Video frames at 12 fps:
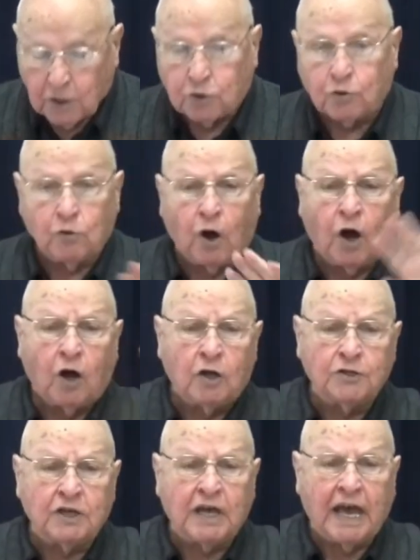Through
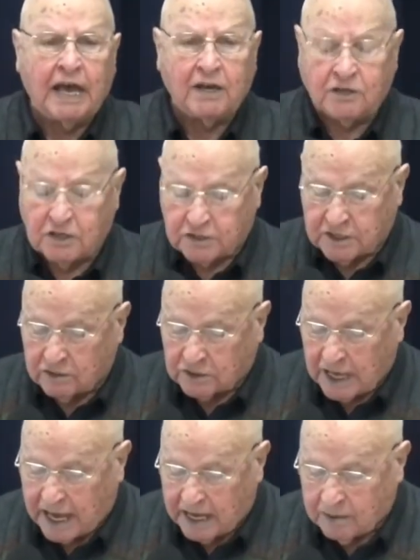all the ages and
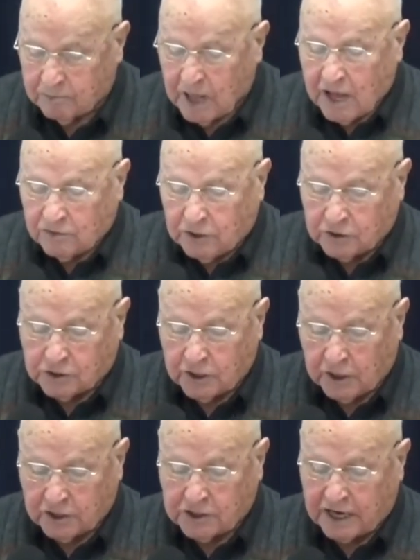time, the
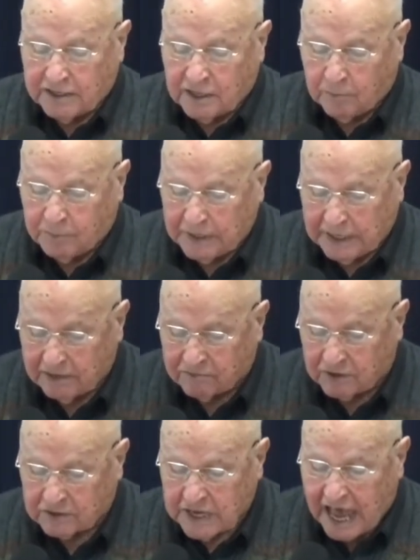church and the
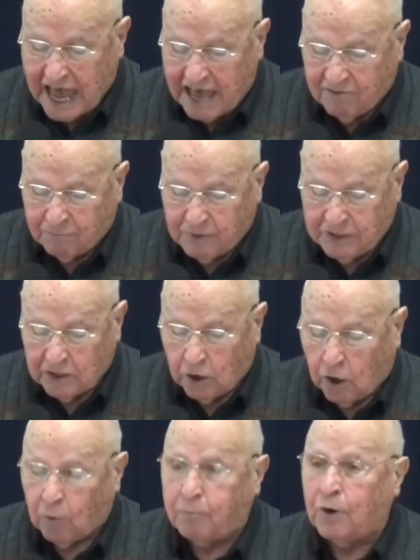believers have been
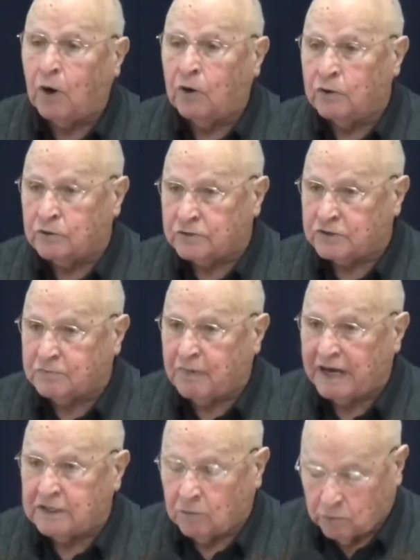opposed
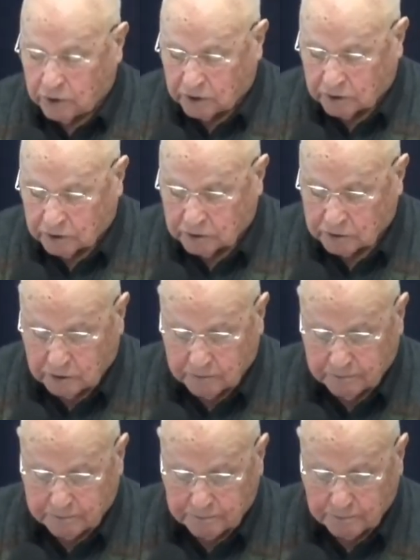by the world.
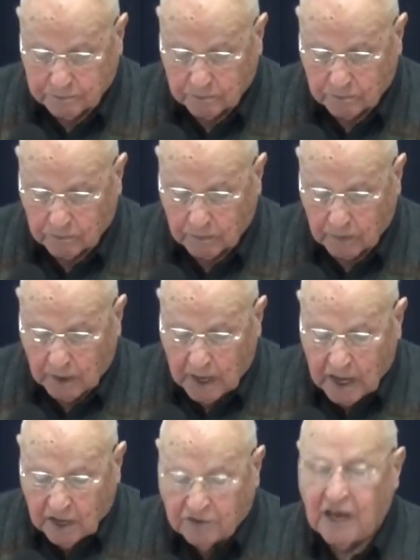
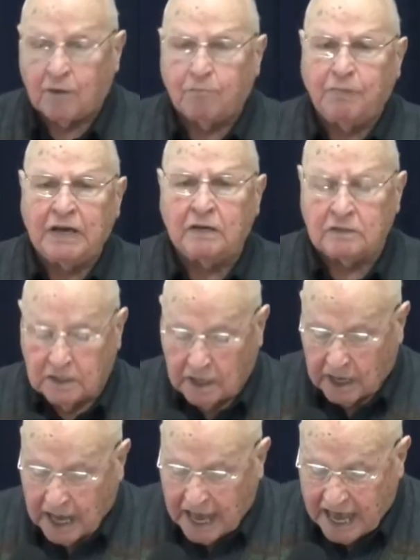Their
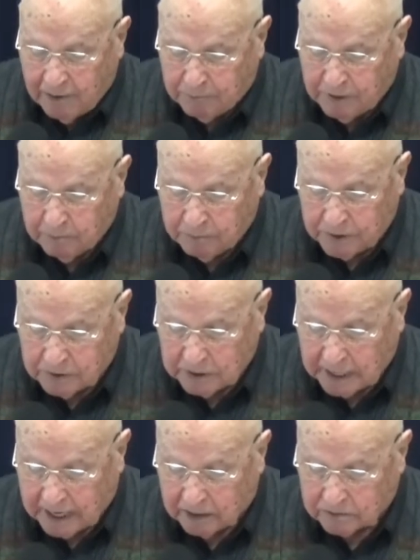building has been burned
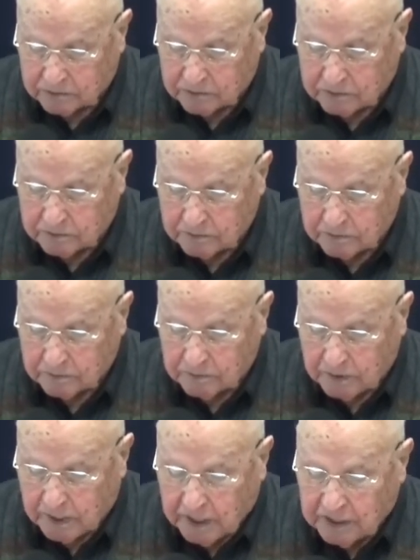out.
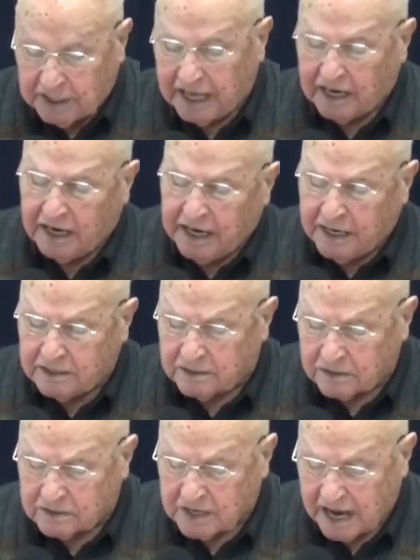Their
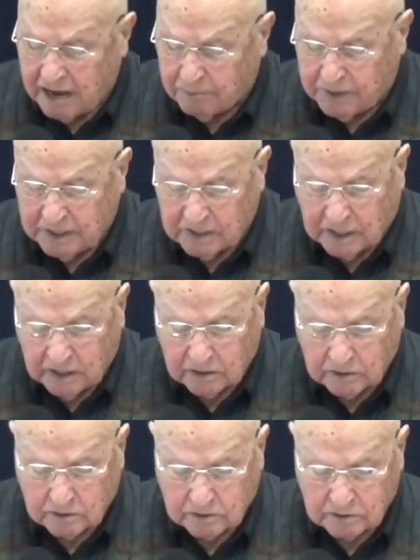leaders have been
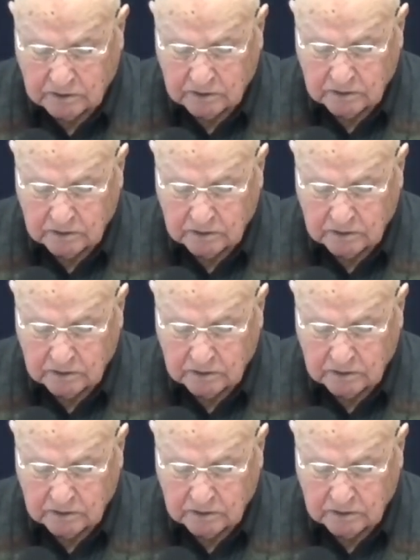killed.